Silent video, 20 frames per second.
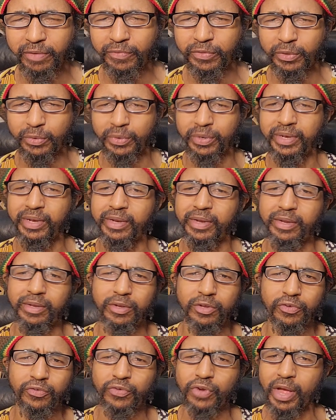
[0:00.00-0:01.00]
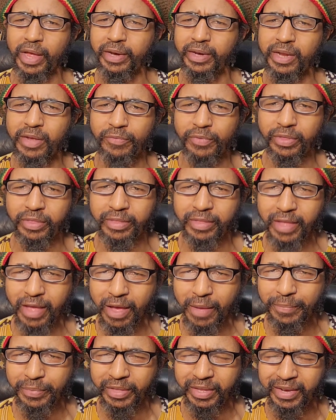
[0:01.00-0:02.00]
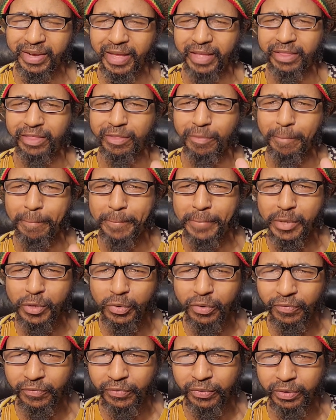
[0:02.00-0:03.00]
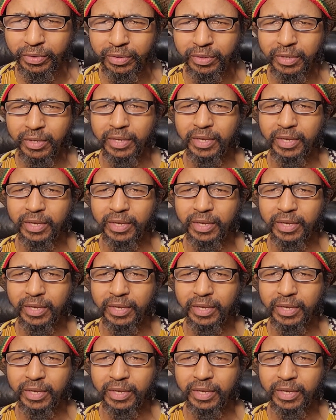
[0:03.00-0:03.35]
So the trad never stops, and that's the beautiful